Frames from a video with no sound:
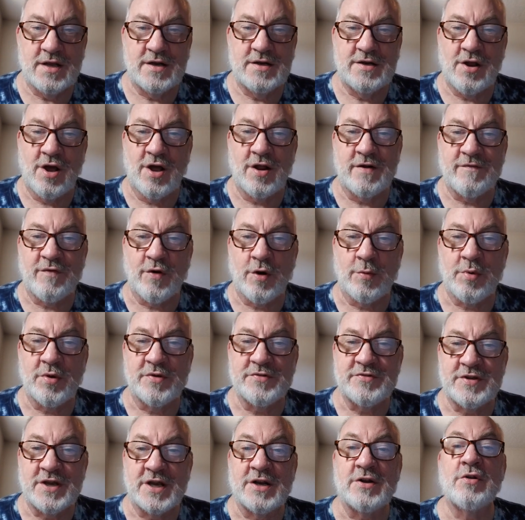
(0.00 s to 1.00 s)

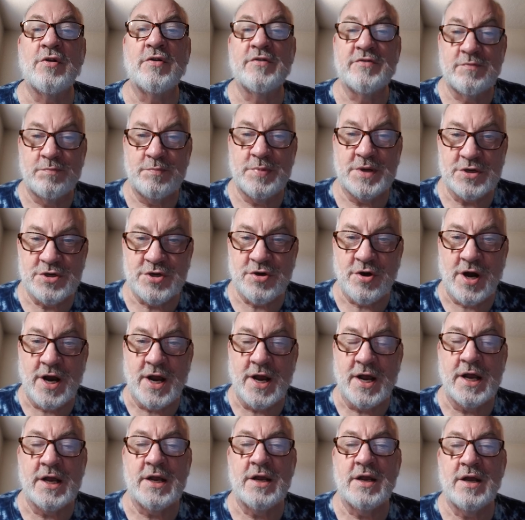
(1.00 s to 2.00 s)
nonverbal signals
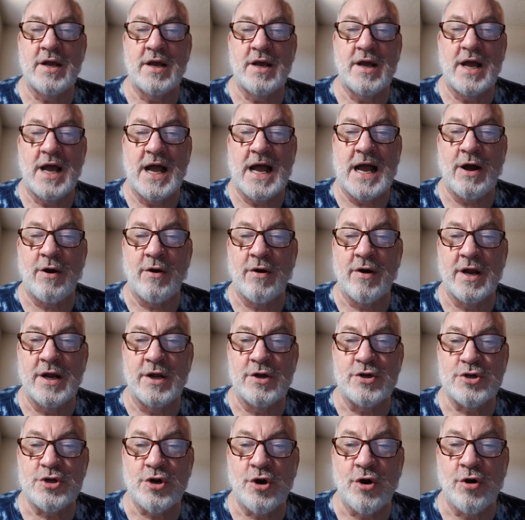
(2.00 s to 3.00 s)
betray our
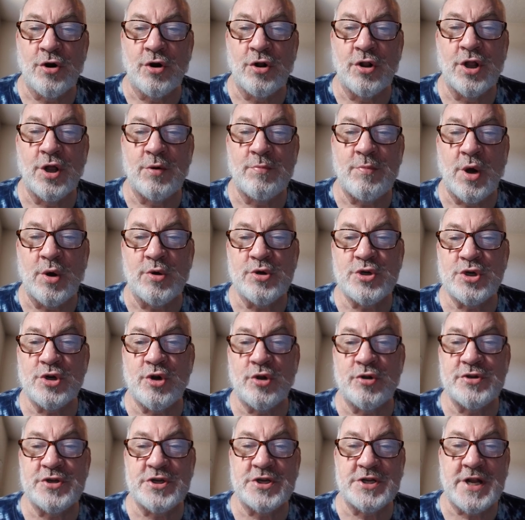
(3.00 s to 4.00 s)
internal
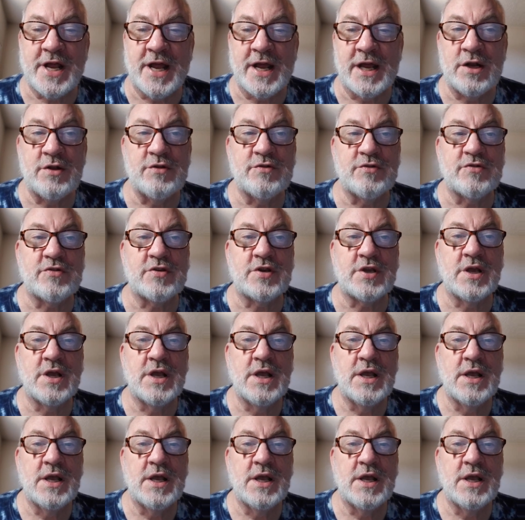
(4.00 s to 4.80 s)
emotional states.